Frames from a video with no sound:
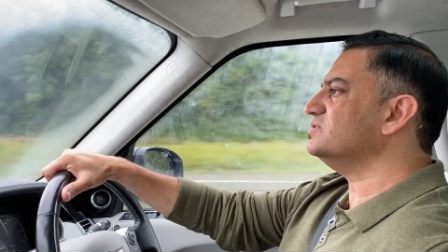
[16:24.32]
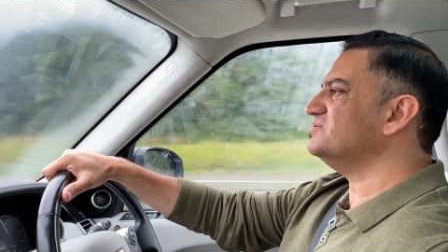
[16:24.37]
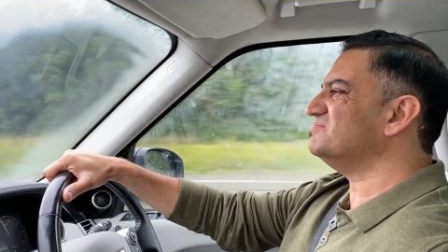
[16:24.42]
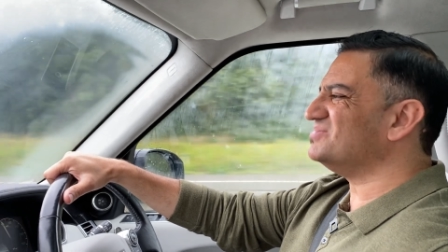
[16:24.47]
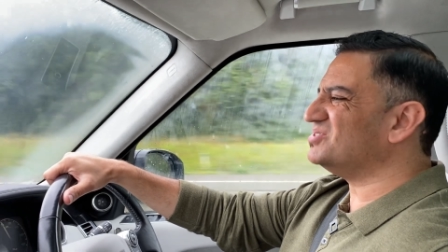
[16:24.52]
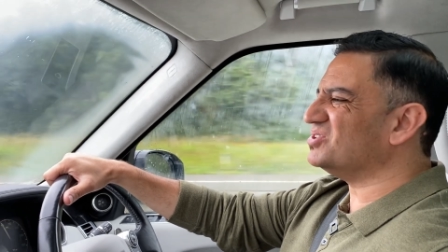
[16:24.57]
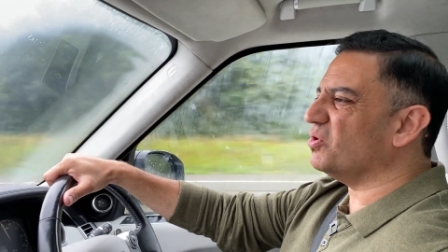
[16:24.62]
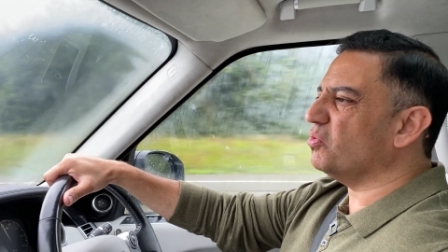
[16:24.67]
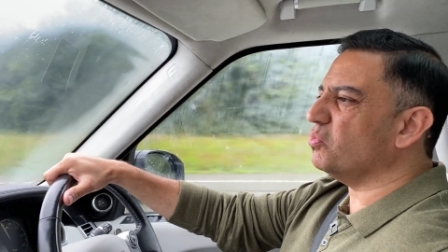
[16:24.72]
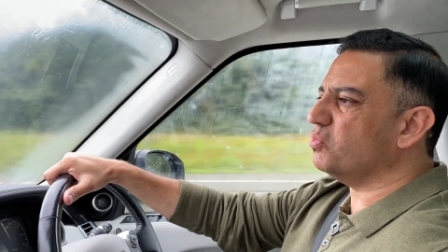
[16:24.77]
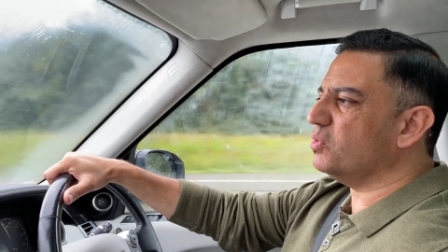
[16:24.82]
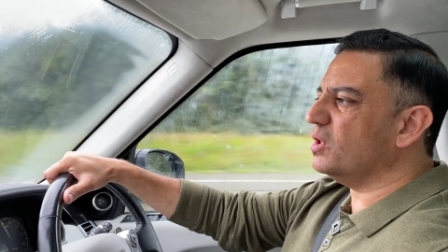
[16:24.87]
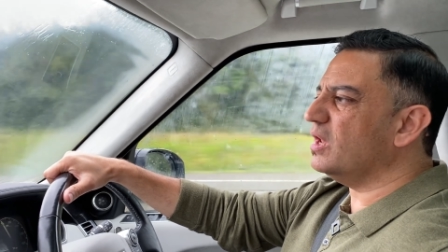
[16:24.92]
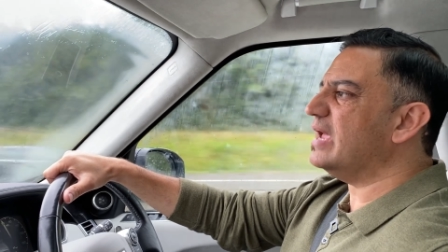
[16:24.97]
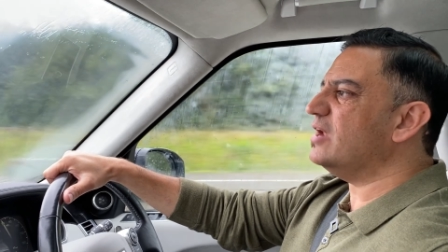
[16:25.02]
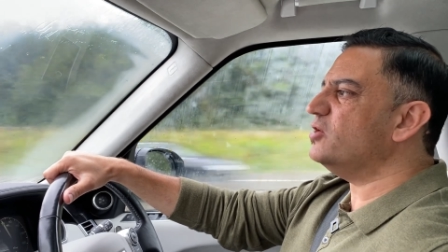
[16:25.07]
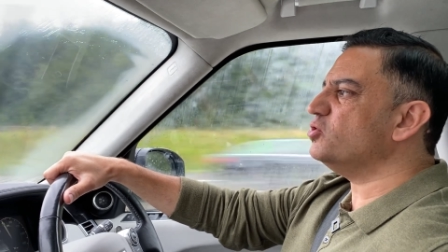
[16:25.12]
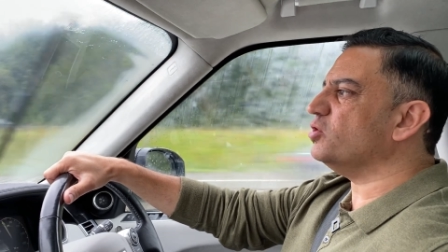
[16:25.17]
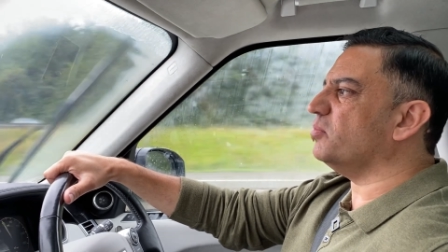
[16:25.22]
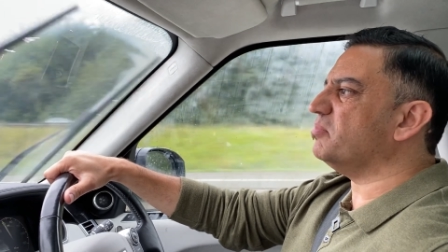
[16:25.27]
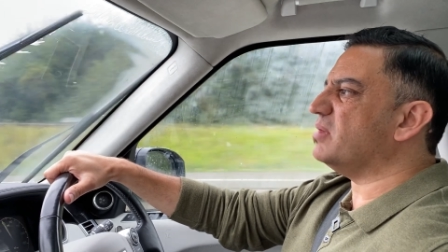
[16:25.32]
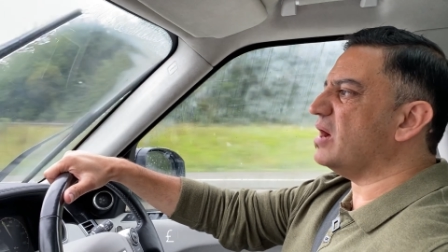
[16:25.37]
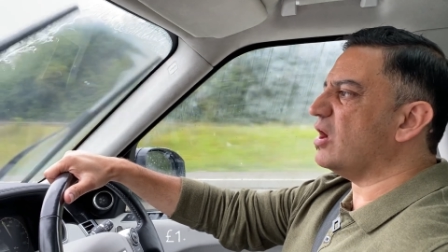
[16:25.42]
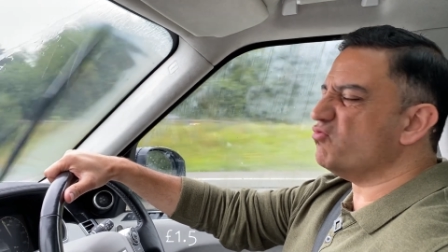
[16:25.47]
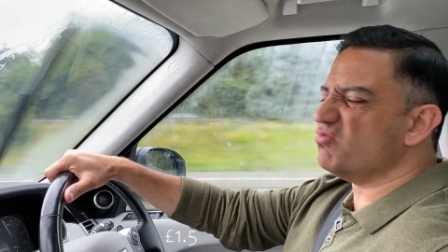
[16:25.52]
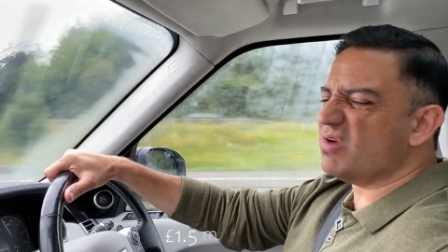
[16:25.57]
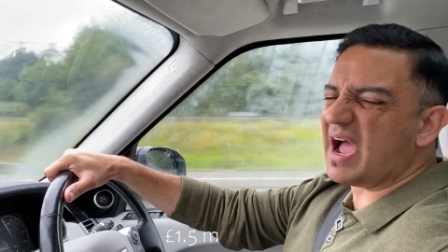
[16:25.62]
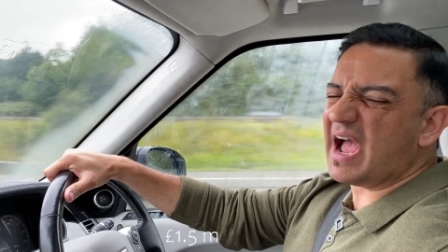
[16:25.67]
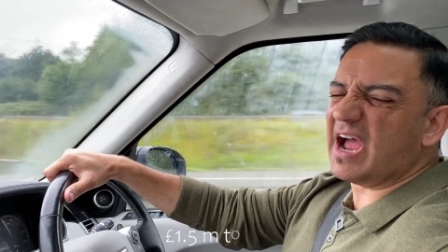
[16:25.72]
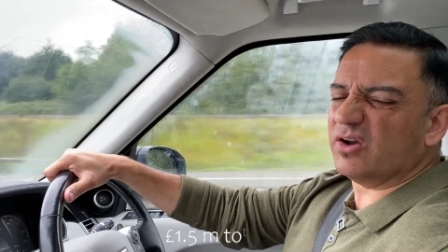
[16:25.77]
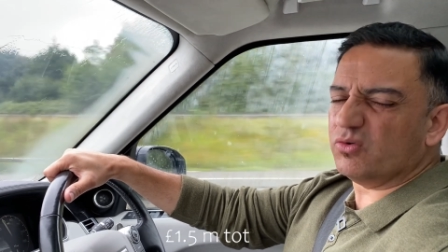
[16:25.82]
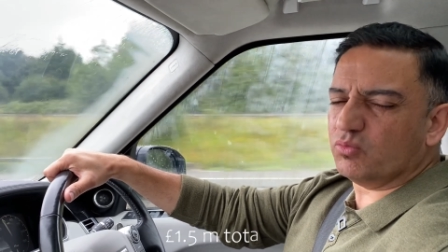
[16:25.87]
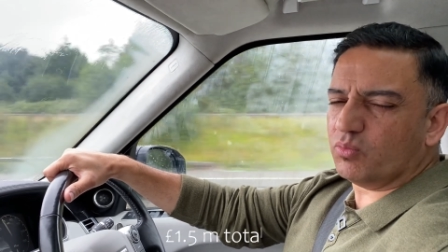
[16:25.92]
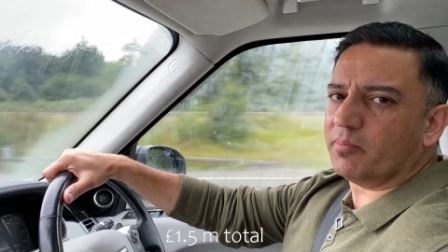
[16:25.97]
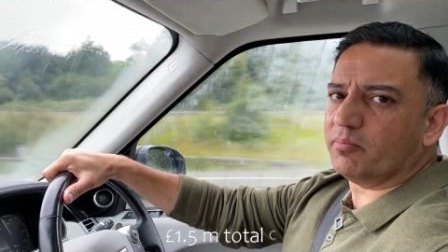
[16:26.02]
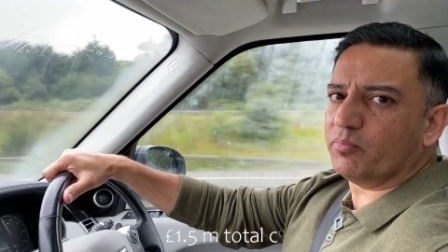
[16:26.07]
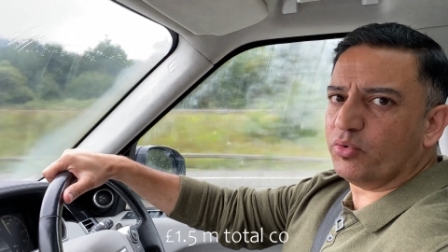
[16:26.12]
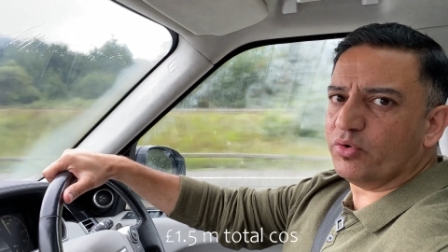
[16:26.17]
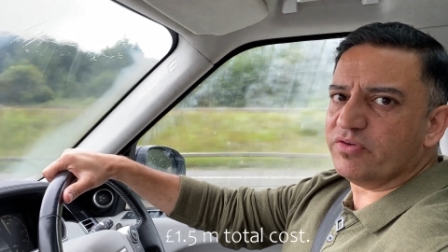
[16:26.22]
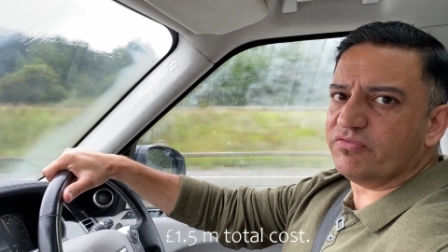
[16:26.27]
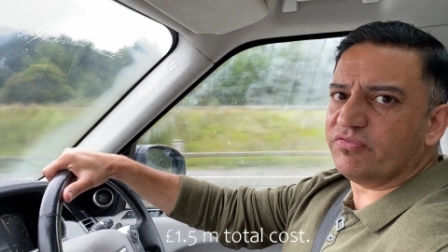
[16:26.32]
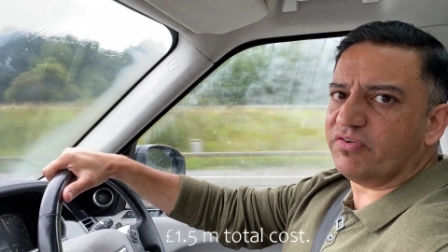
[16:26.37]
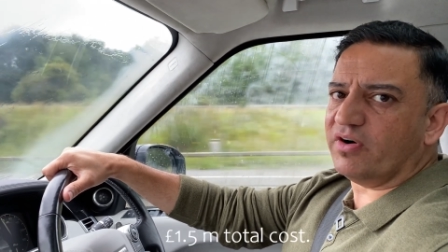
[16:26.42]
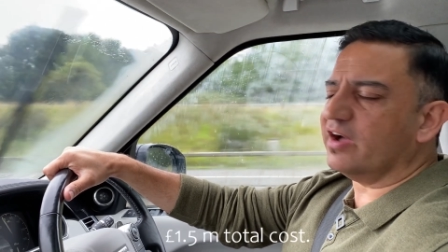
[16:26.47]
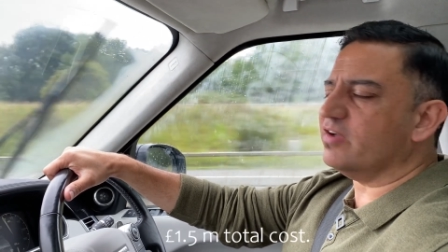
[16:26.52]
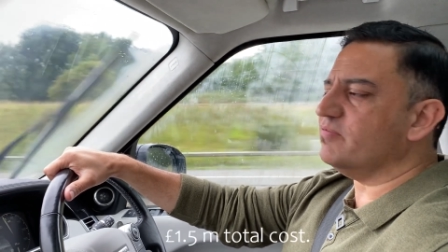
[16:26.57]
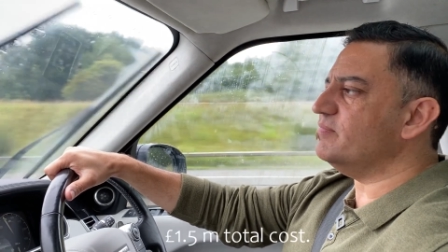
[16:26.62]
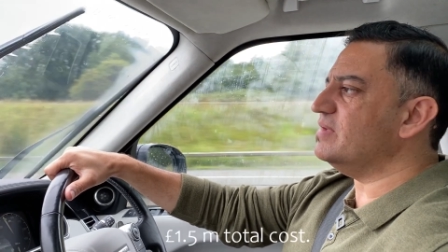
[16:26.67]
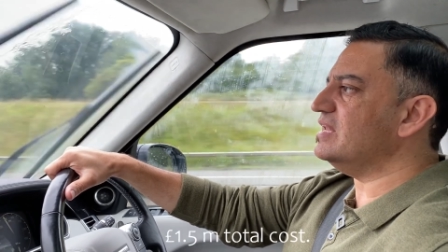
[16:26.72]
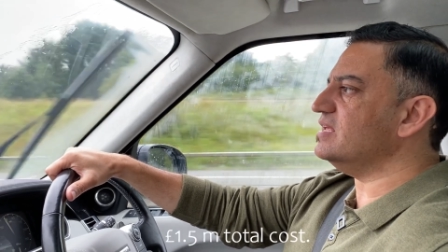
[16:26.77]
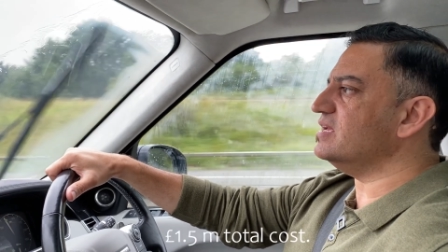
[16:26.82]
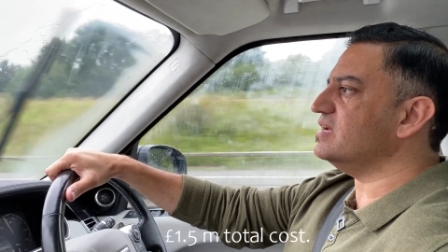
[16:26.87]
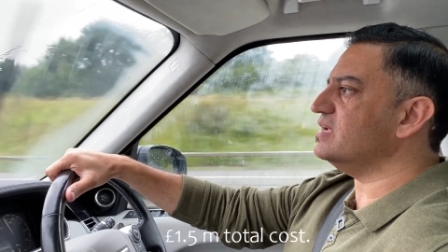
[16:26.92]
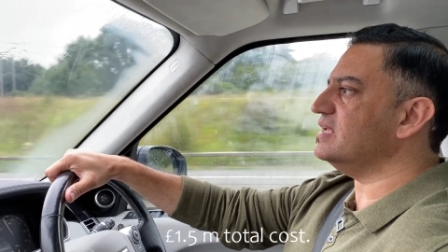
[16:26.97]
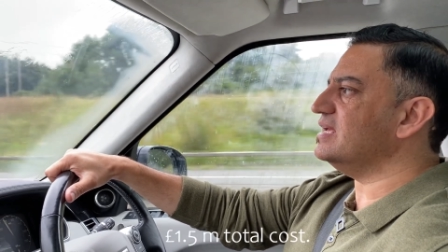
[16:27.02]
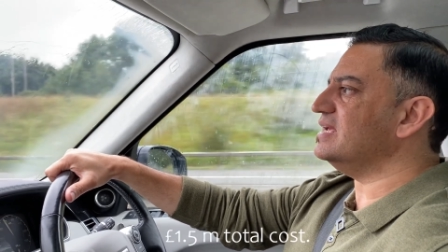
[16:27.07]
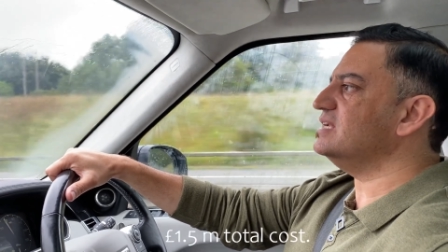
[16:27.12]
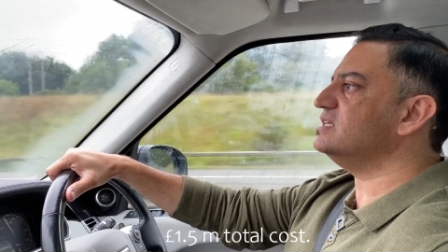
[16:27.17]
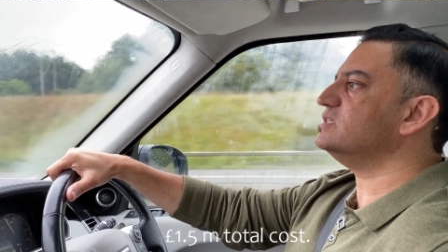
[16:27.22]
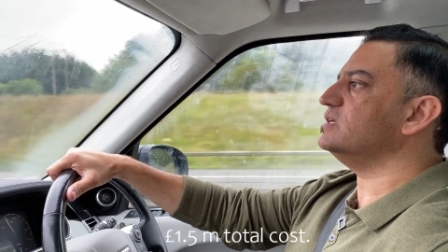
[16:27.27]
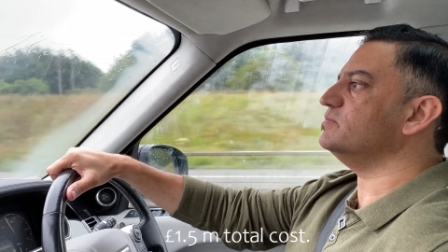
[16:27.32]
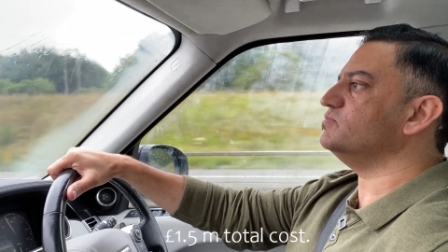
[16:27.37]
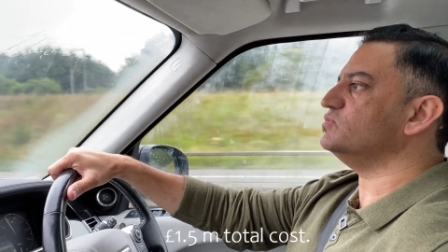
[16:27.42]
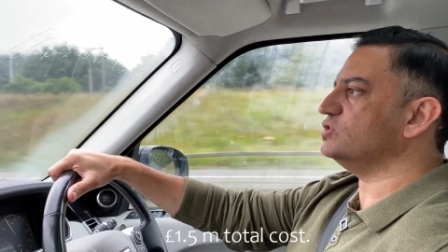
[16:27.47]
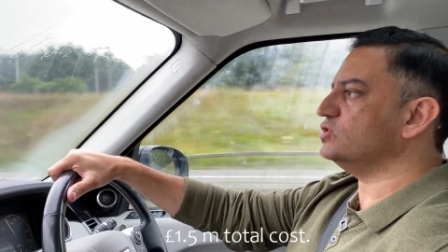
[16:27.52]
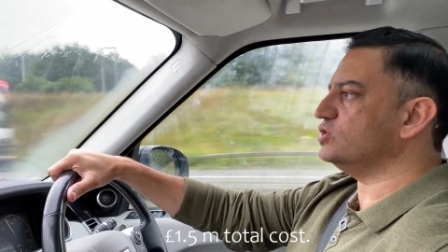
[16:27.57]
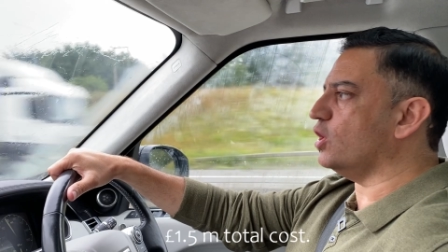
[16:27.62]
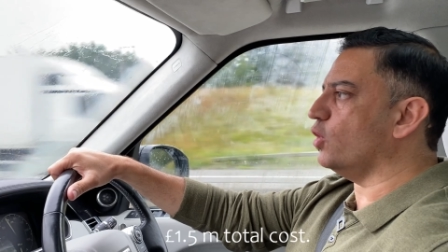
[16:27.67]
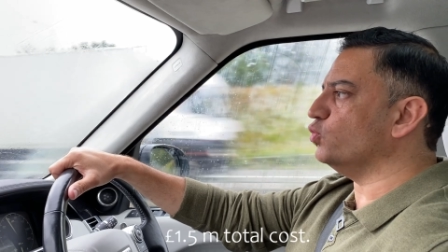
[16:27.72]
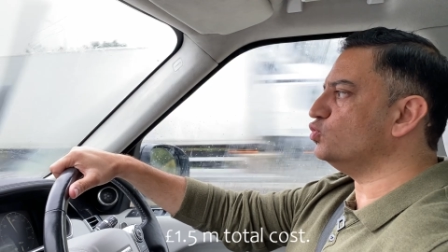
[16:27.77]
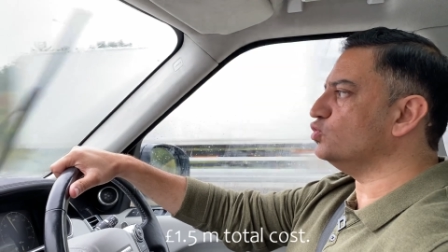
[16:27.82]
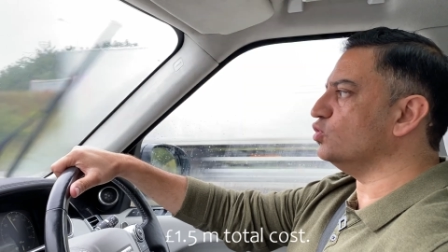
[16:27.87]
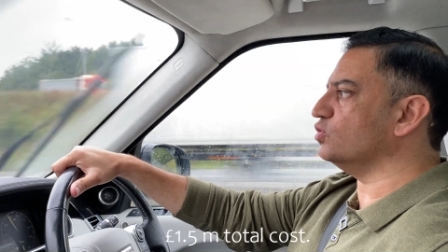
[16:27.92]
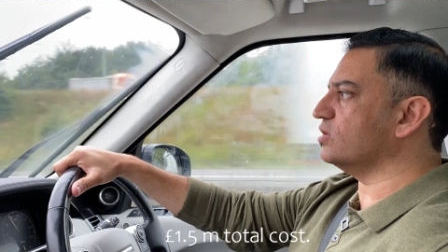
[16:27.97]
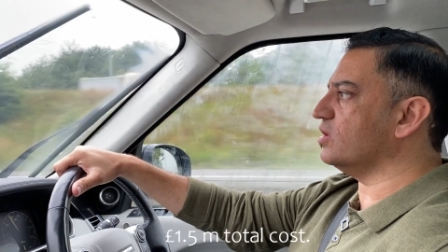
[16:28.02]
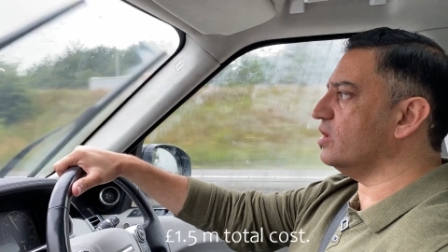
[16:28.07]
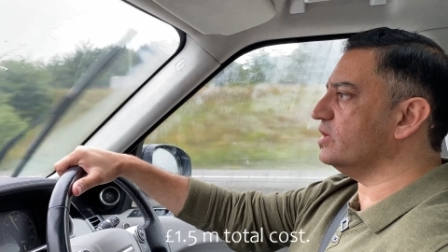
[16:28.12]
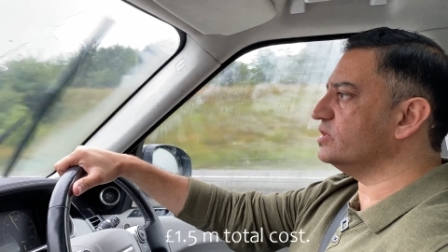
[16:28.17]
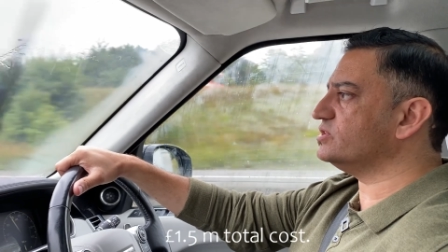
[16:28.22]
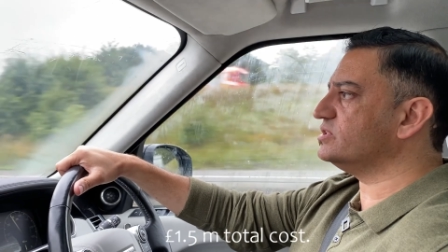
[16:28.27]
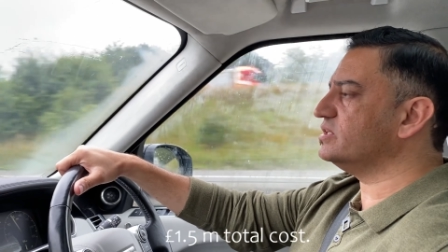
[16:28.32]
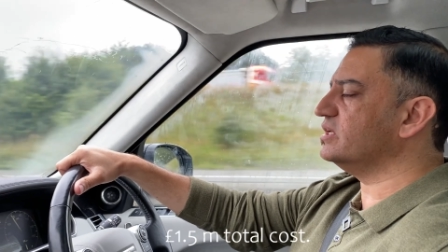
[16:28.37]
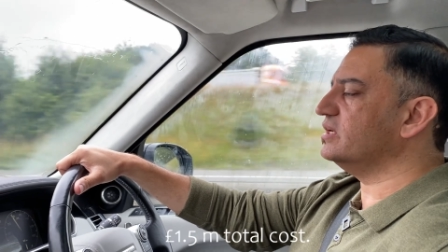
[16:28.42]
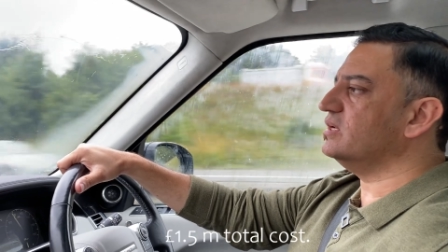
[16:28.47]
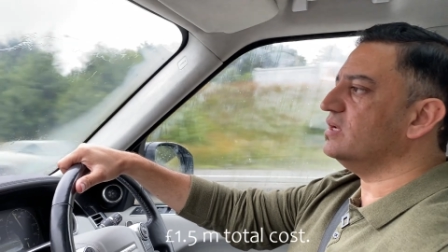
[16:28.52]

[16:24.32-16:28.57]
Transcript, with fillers: So we'll end up around one point five million in terms of total costs.